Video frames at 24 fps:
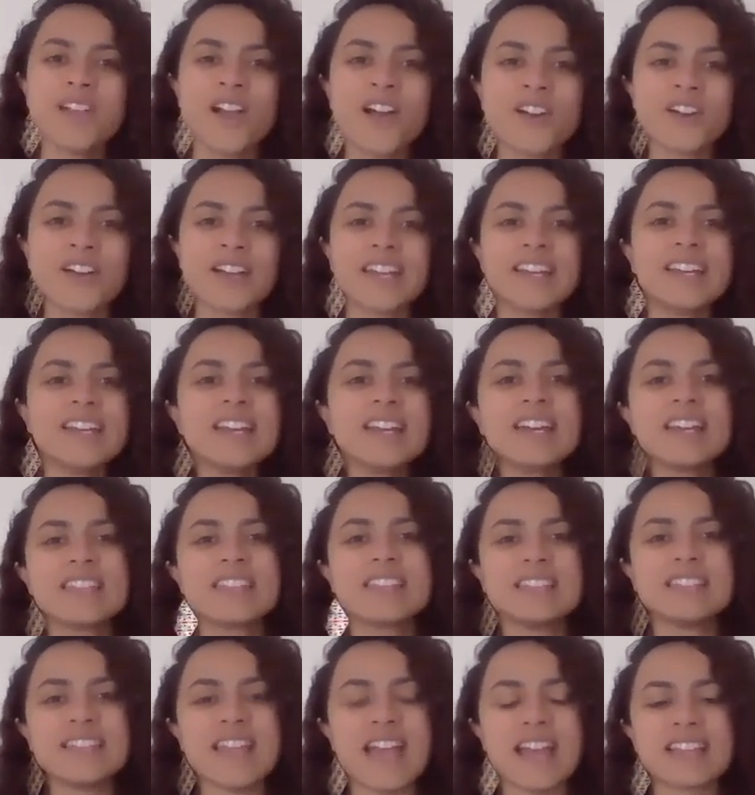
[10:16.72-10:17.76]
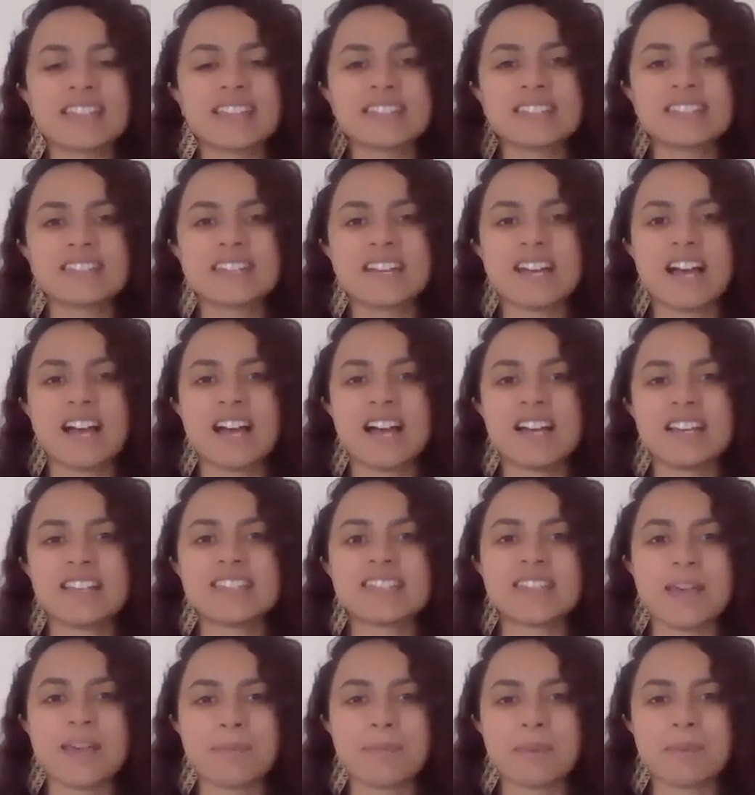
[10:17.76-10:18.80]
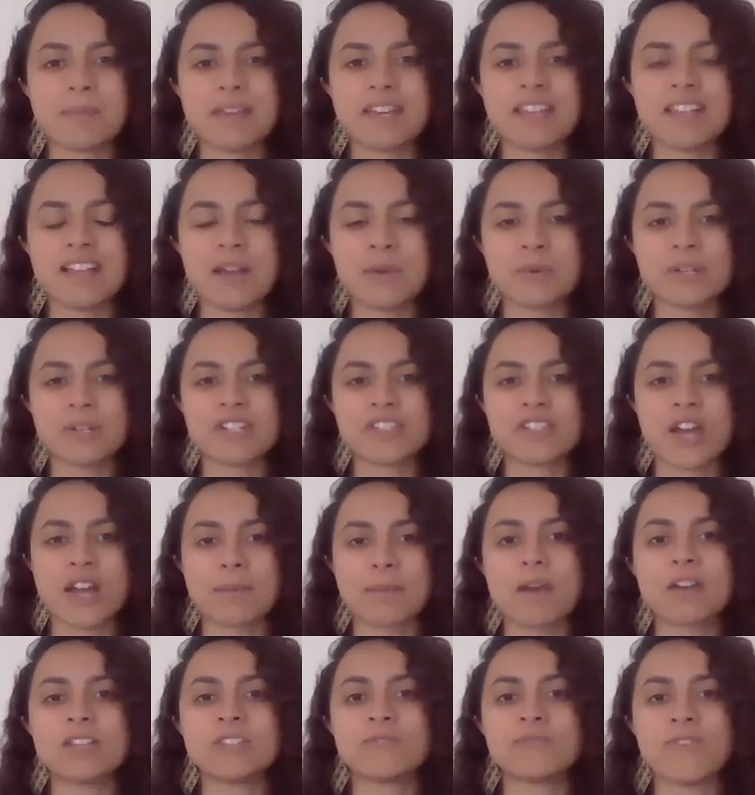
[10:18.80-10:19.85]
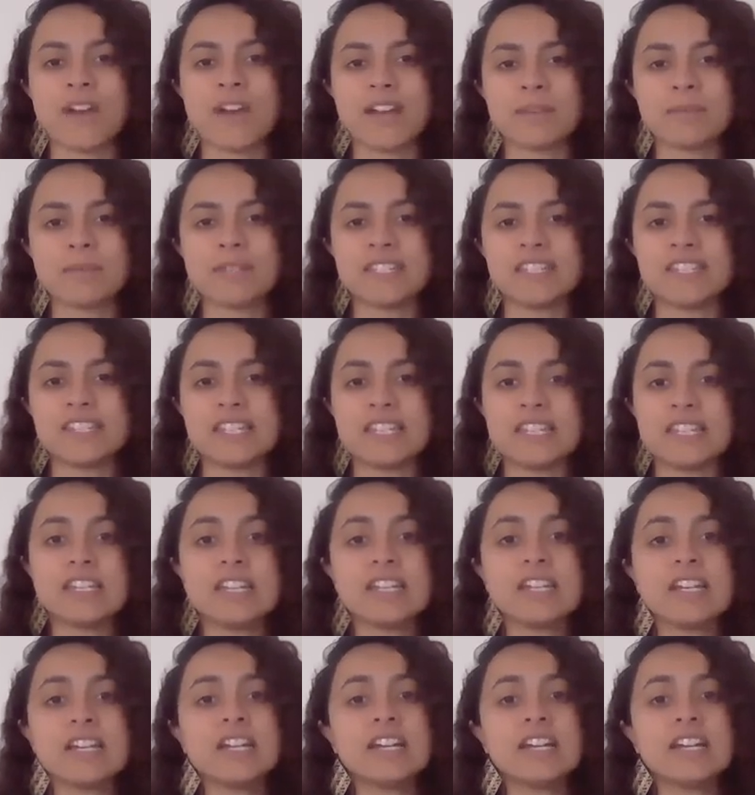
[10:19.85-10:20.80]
All right, the next supplement I want to talk about is vitamin D.